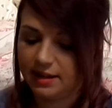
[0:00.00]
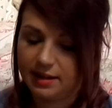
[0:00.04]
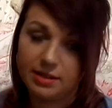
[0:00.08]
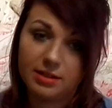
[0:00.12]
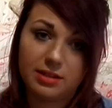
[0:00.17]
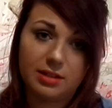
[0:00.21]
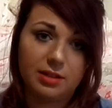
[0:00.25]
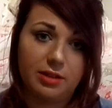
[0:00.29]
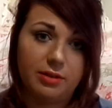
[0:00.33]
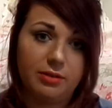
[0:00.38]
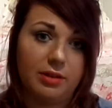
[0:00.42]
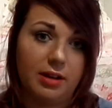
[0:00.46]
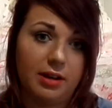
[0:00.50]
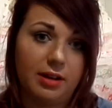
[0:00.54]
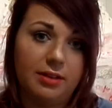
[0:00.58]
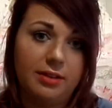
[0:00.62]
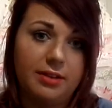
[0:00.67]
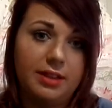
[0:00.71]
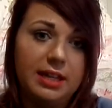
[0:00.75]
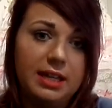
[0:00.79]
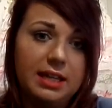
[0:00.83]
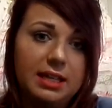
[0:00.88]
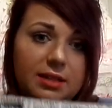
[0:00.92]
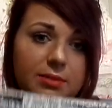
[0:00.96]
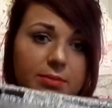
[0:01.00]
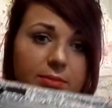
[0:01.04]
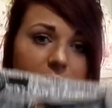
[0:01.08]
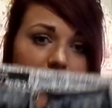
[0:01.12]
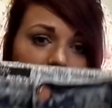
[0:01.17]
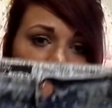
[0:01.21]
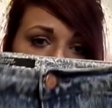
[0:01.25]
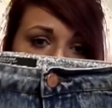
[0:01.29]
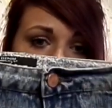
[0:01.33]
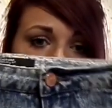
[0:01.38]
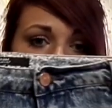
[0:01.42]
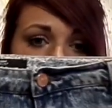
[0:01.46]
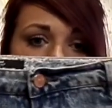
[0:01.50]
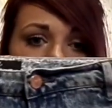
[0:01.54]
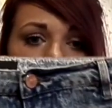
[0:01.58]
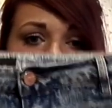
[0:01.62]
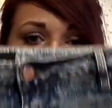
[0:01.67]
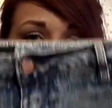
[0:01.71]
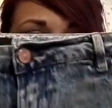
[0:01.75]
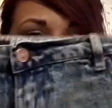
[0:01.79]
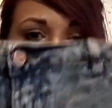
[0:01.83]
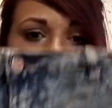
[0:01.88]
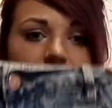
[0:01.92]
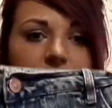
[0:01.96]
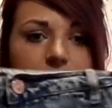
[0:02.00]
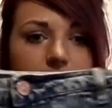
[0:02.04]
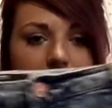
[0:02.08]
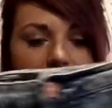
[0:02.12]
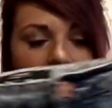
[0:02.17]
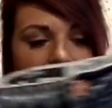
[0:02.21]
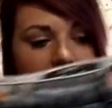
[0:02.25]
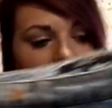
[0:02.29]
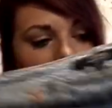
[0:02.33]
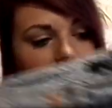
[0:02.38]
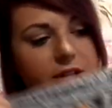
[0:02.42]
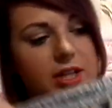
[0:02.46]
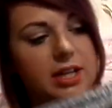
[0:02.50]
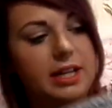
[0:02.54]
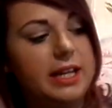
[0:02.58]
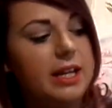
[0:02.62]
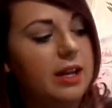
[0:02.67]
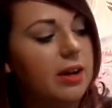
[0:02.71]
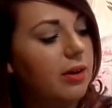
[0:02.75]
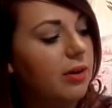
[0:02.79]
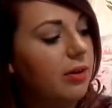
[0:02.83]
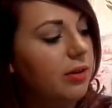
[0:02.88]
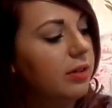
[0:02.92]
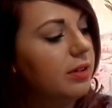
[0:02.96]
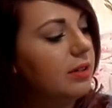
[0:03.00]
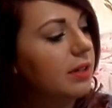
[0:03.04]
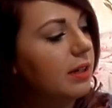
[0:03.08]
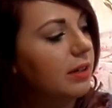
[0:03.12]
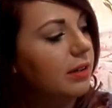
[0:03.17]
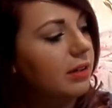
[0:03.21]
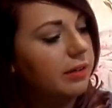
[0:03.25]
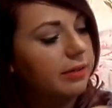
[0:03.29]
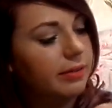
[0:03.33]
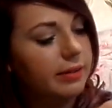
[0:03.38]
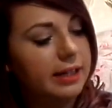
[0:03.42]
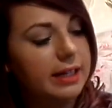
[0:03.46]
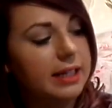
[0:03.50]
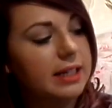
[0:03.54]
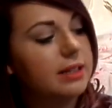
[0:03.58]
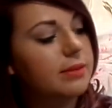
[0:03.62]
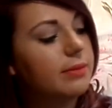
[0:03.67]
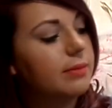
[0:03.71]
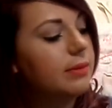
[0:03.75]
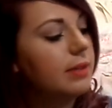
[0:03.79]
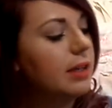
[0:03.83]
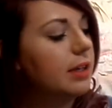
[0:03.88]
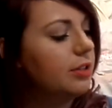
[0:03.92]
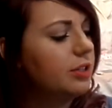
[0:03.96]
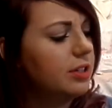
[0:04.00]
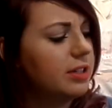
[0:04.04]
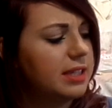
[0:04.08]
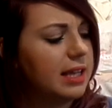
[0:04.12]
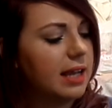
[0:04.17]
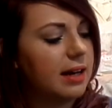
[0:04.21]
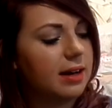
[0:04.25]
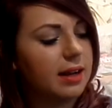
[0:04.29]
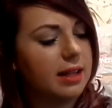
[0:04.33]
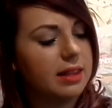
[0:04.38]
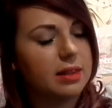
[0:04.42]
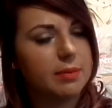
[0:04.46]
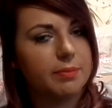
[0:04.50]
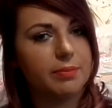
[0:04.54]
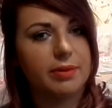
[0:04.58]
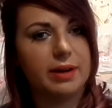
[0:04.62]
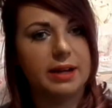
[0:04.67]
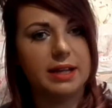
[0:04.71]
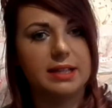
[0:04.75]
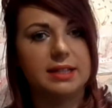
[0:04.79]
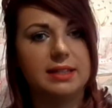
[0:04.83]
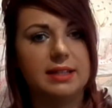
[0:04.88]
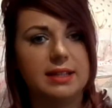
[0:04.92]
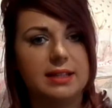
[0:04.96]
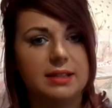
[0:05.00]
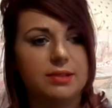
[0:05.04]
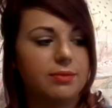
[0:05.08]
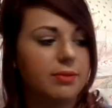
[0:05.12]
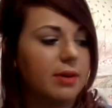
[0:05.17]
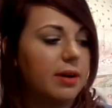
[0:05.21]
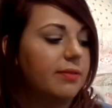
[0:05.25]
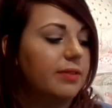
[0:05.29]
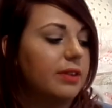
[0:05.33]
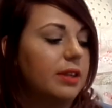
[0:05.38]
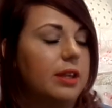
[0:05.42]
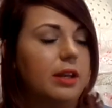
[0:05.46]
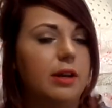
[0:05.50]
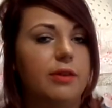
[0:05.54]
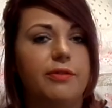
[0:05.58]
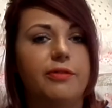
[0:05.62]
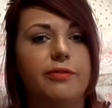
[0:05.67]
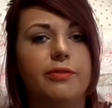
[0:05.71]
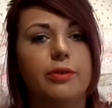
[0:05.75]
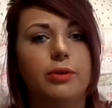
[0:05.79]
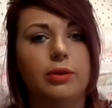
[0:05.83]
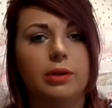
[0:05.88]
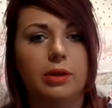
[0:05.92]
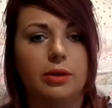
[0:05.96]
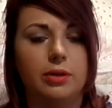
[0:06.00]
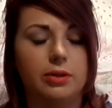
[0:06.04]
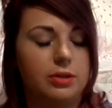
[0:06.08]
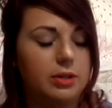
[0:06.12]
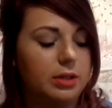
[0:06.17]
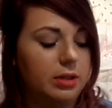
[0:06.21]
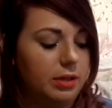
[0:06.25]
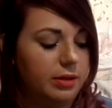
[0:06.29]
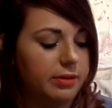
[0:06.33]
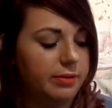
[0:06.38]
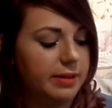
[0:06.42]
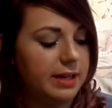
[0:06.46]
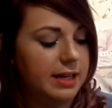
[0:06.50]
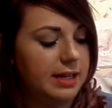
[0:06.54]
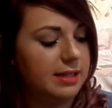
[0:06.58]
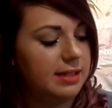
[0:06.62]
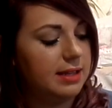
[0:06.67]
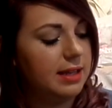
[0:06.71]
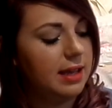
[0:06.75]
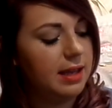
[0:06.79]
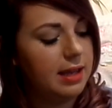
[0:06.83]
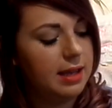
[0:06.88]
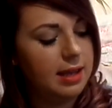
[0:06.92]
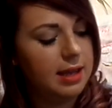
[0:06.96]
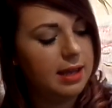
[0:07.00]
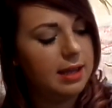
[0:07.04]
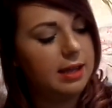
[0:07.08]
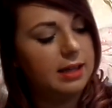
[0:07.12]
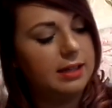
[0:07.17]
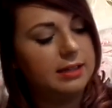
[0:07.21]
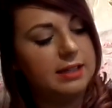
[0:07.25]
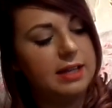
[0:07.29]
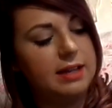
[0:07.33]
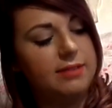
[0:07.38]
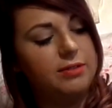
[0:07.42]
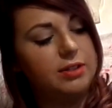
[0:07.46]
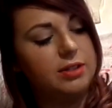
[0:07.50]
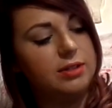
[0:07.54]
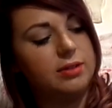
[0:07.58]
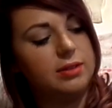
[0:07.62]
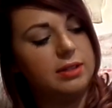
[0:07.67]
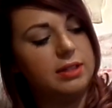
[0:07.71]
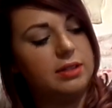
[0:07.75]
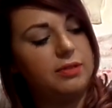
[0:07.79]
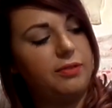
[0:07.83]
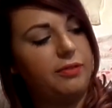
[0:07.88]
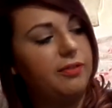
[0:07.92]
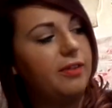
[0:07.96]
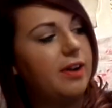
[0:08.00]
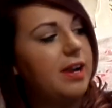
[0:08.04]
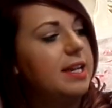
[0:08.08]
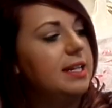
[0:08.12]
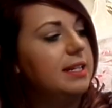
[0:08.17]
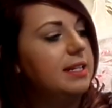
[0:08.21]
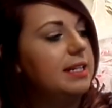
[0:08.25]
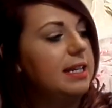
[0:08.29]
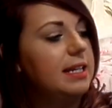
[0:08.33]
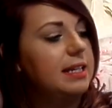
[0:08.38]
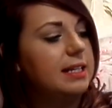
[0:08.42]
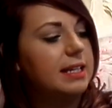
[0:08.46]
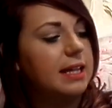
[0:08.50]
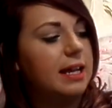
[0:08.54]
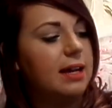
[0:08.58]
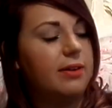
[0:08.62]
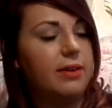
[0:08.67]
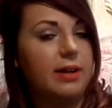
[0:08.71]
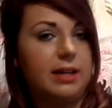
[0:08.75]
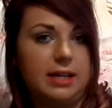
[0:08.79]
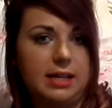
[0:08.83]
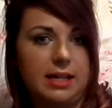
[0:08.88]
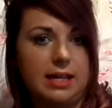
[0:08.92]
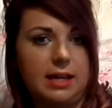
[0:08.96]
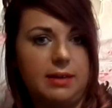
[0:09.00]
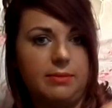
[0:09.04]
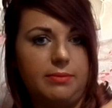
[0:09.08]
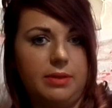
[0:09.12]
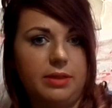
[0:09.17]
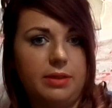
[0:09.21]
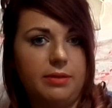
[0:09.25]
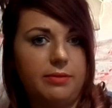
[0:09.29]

so are these ones. These were actually old dungarees that just had like the braces rather than the full-on dungarees, and they've just got this frayed detail, and again with the